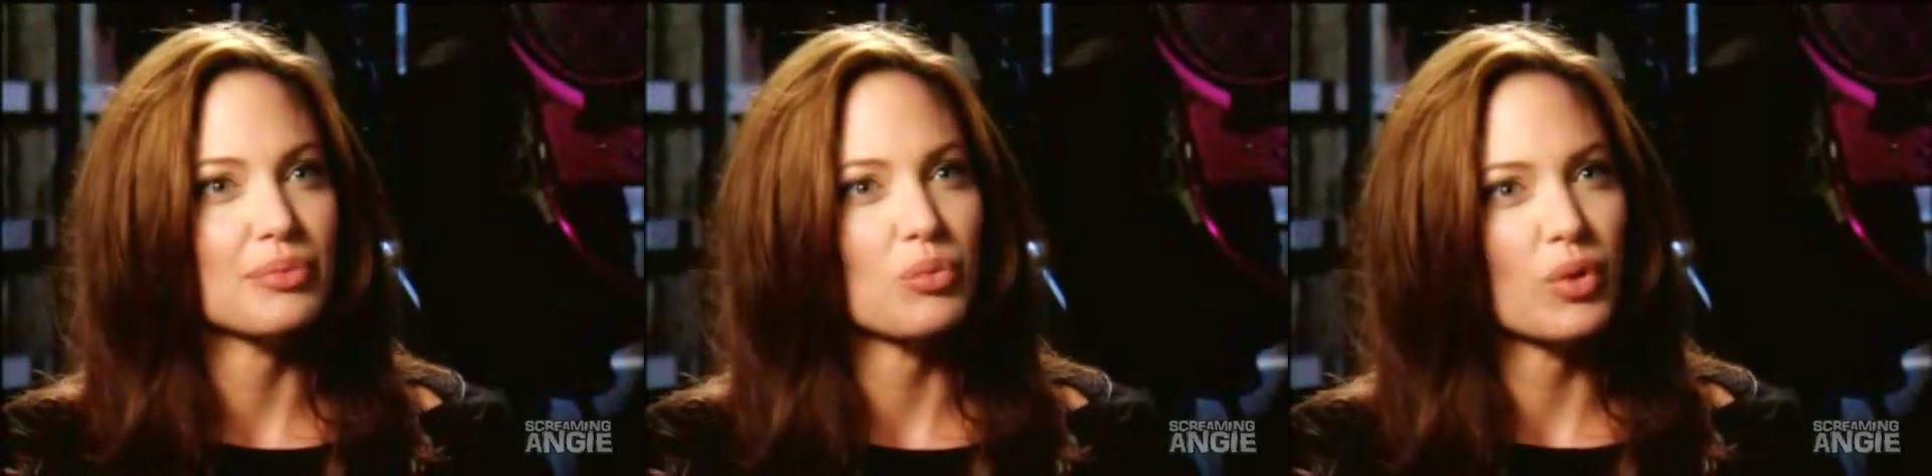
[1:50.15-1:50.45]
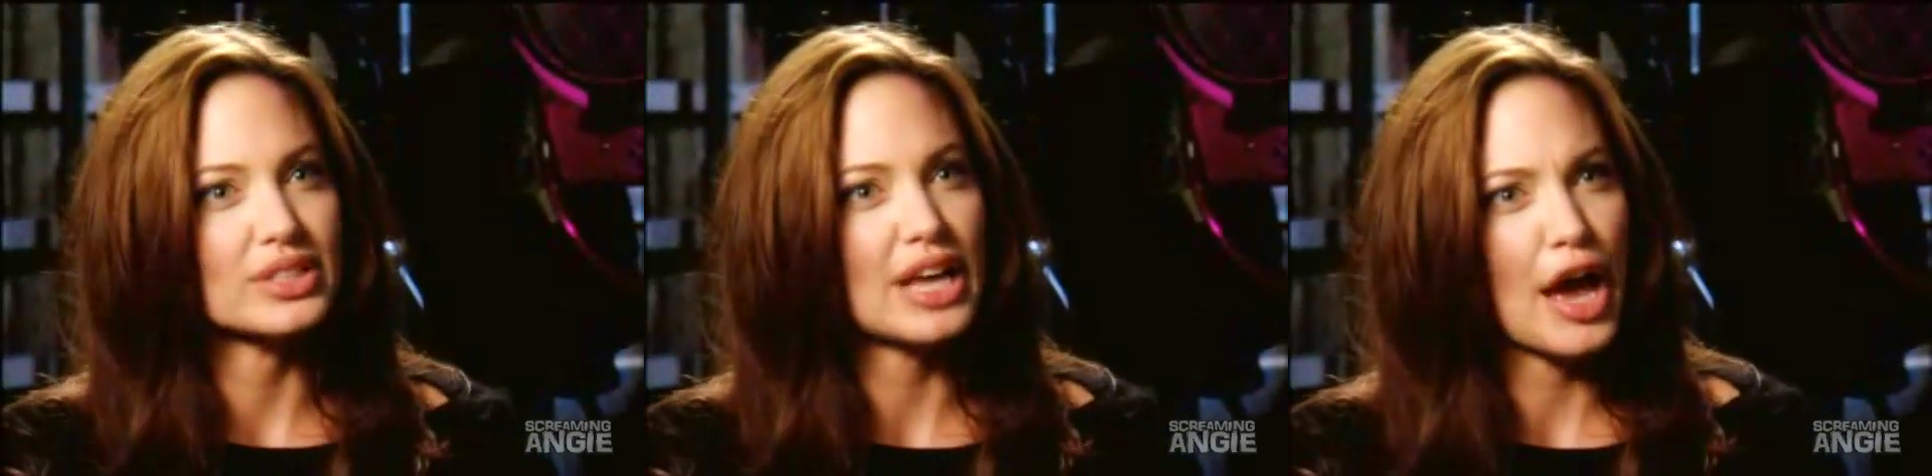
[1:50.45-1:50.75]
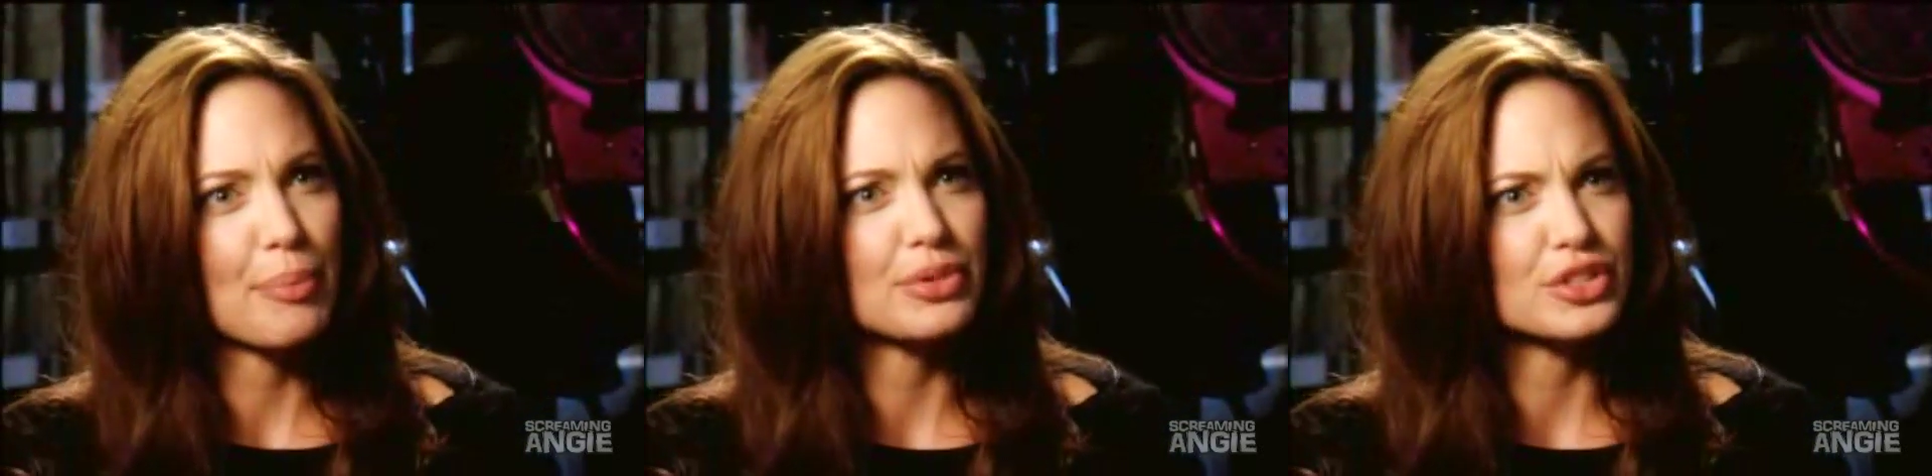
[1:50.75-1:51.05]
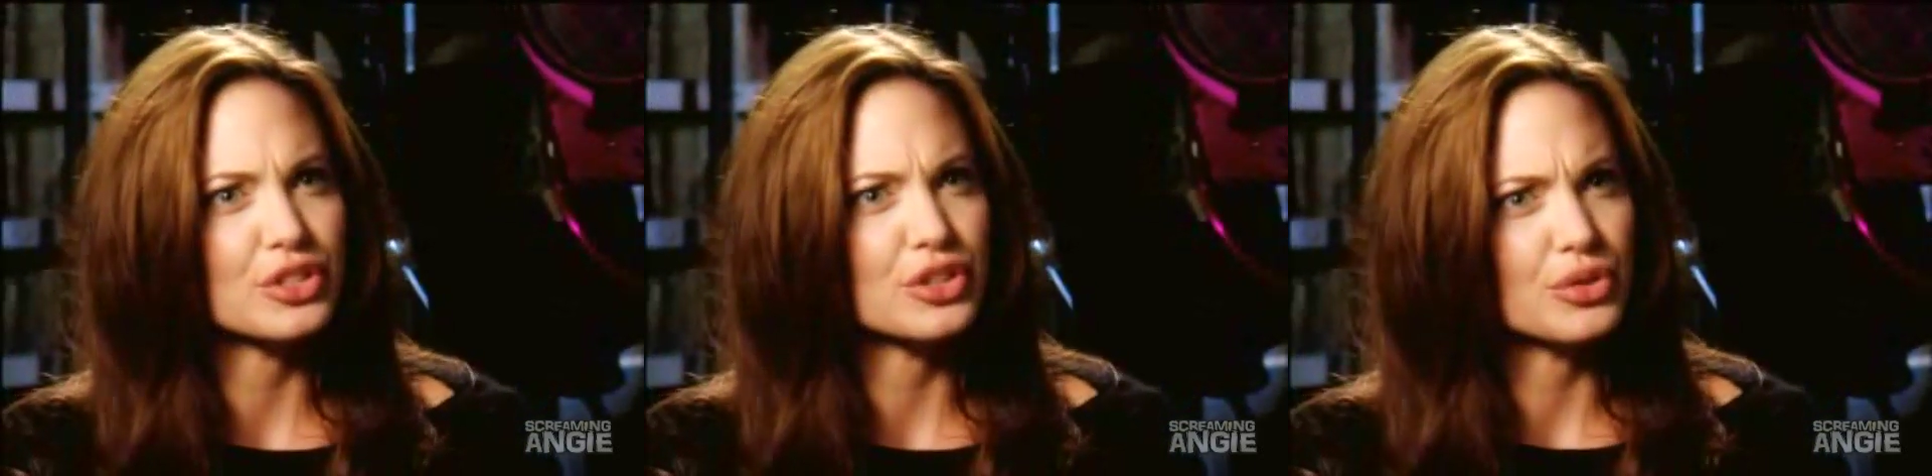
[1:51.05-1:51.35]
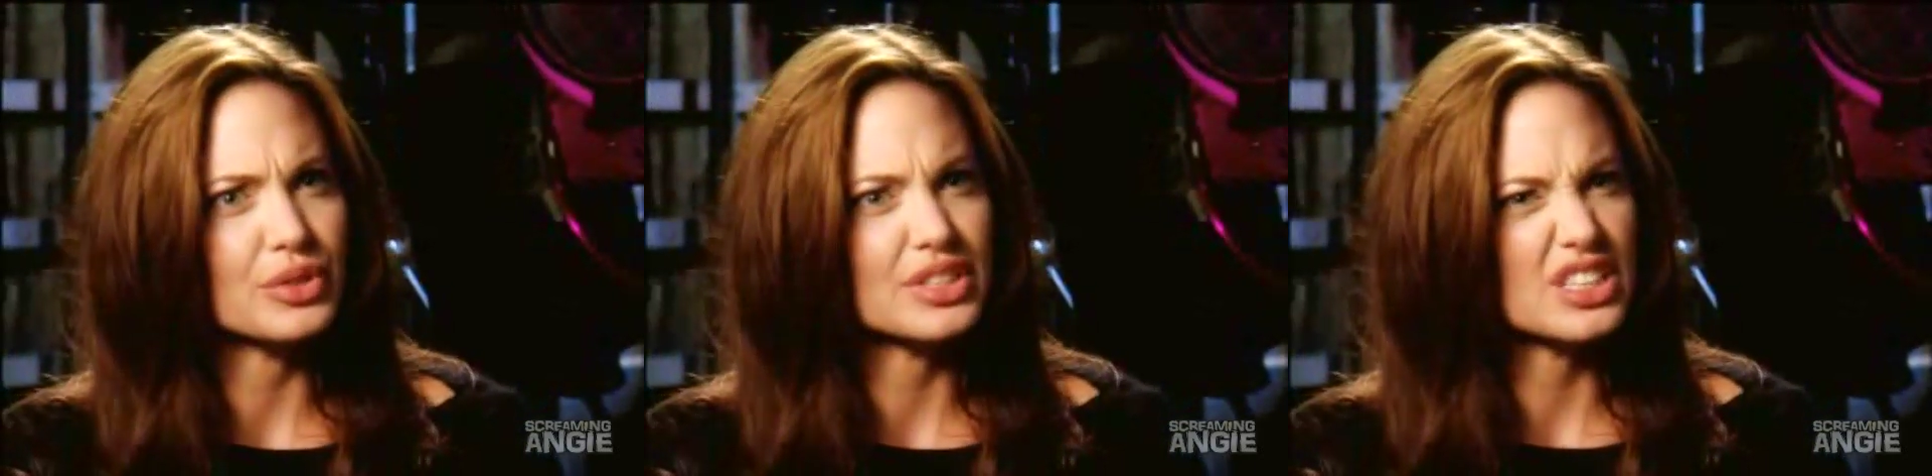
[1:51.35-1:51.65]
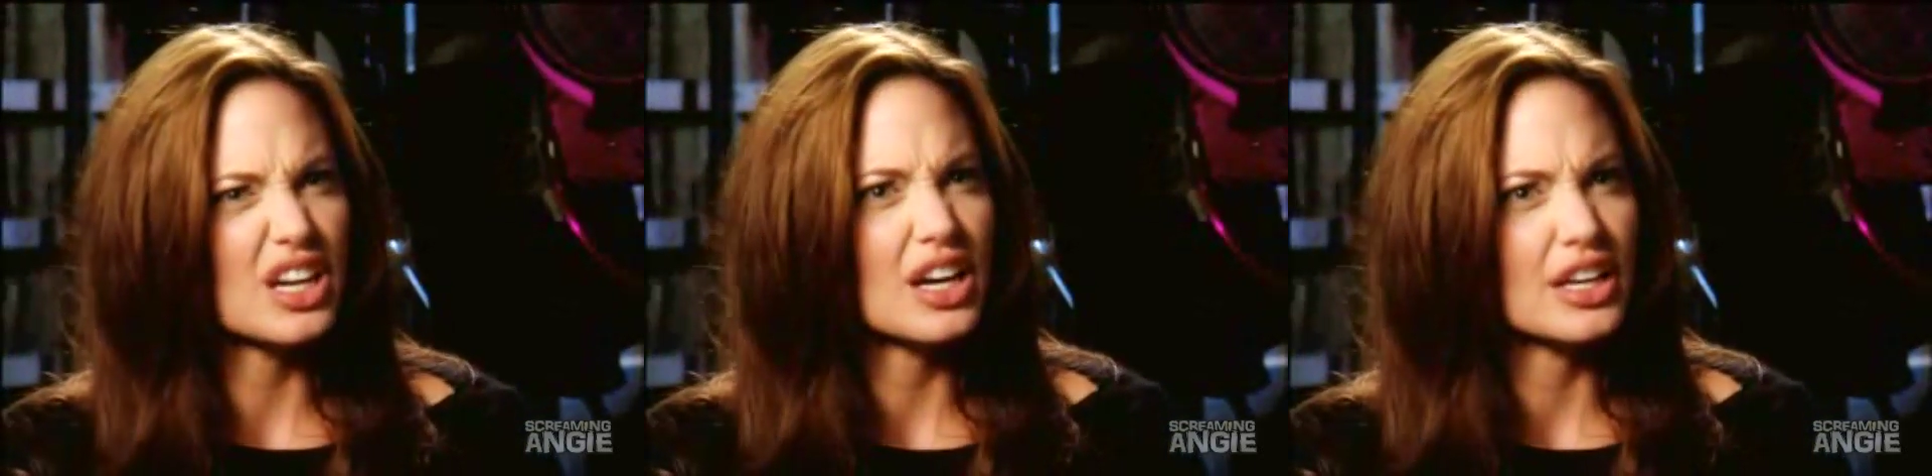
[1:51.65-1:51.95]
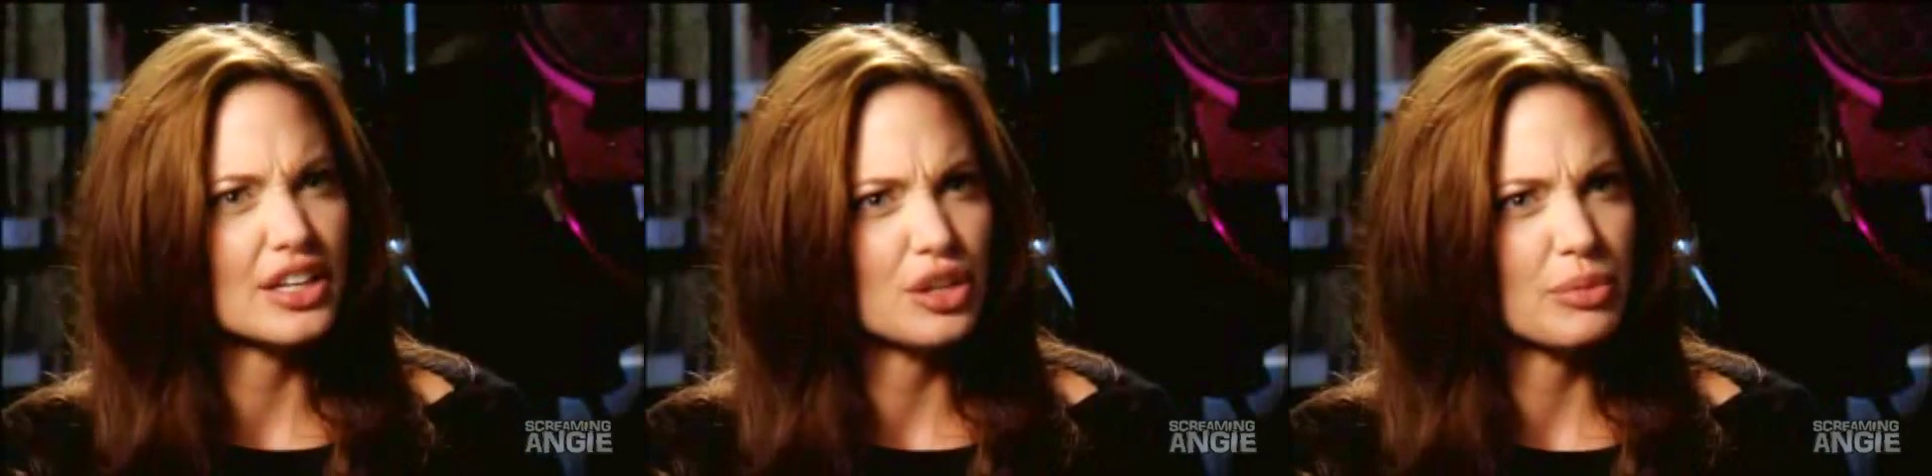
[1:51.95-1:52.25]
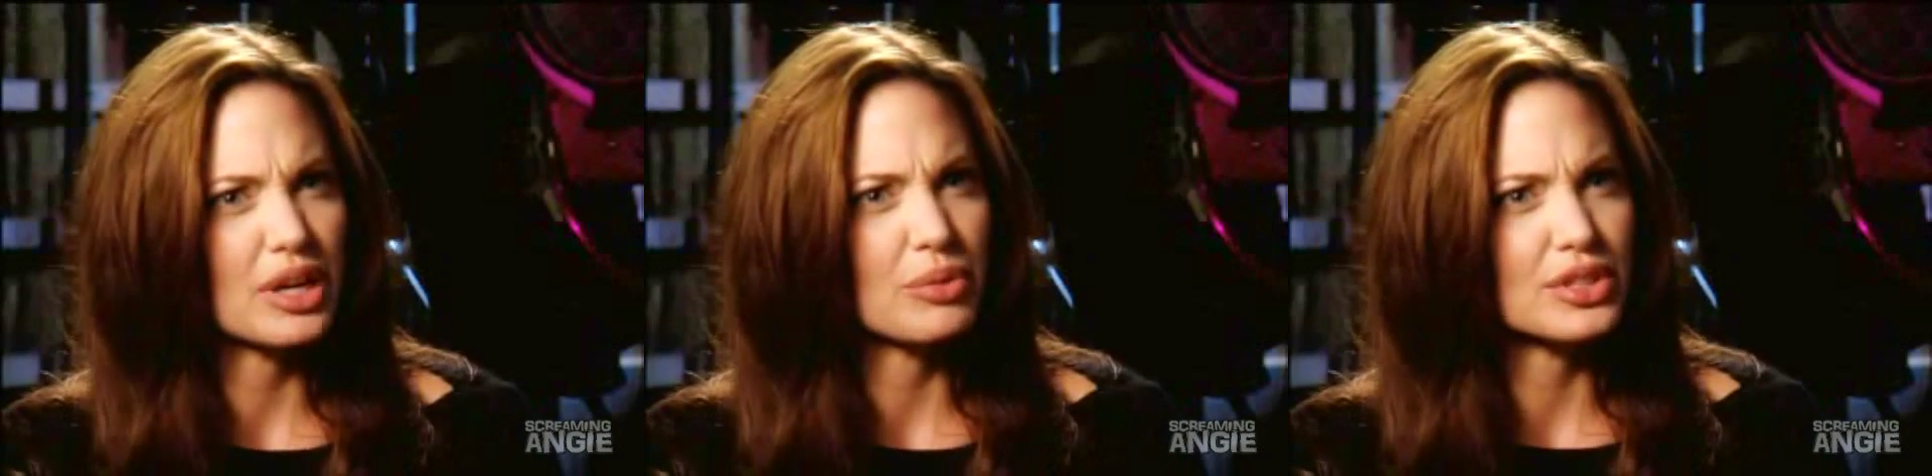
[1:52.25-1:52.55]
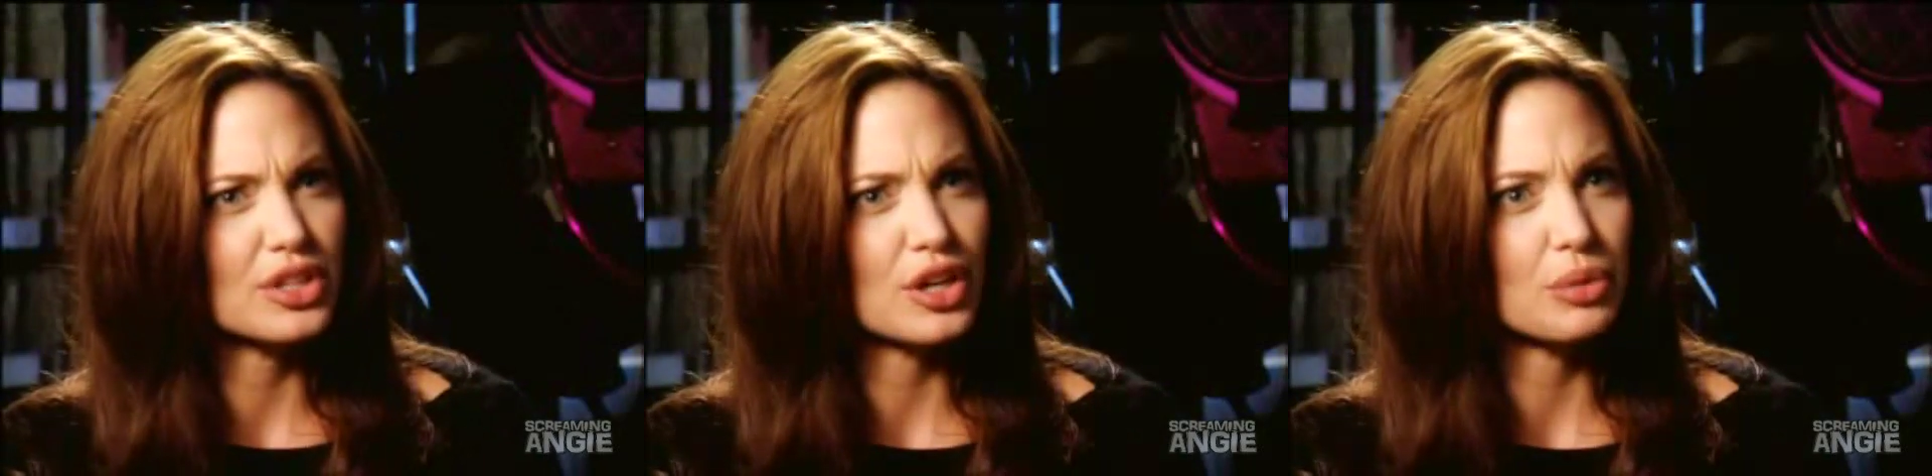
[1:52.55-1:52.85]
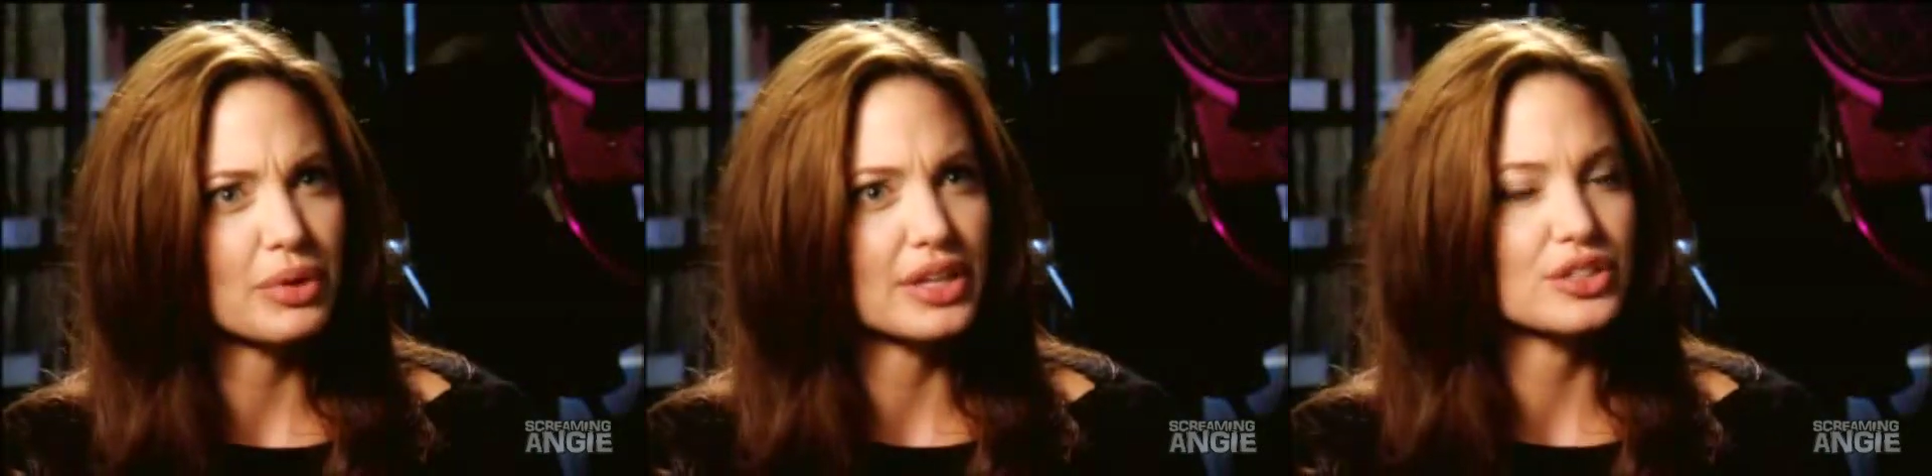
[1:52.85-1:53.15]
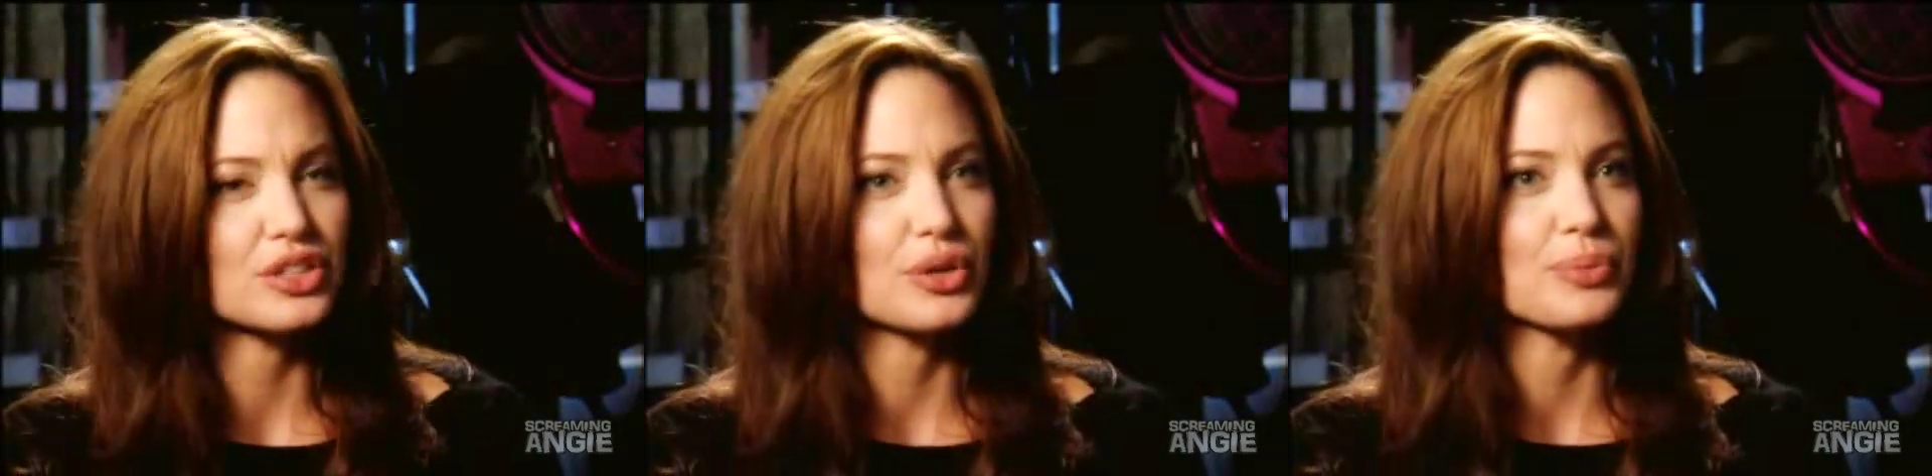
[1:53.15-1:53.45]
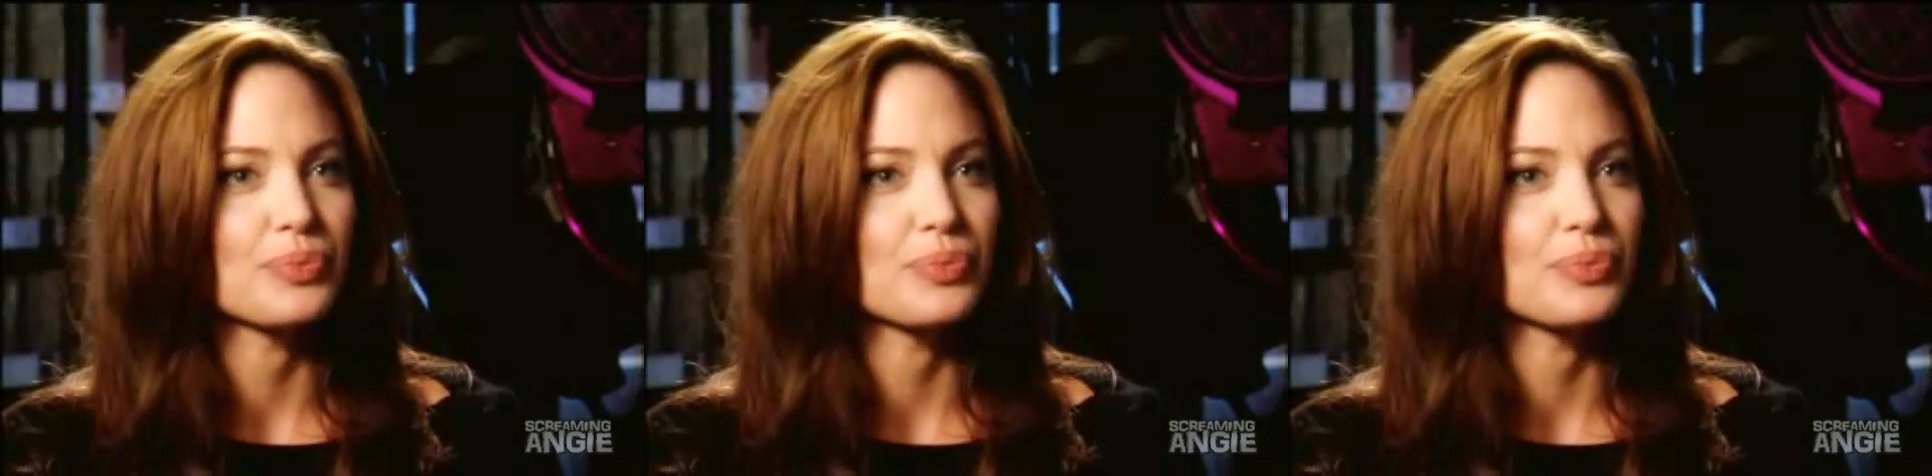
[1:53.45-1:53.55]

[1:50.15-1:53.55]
what's happened to you inside, and you may not want to talk about it. So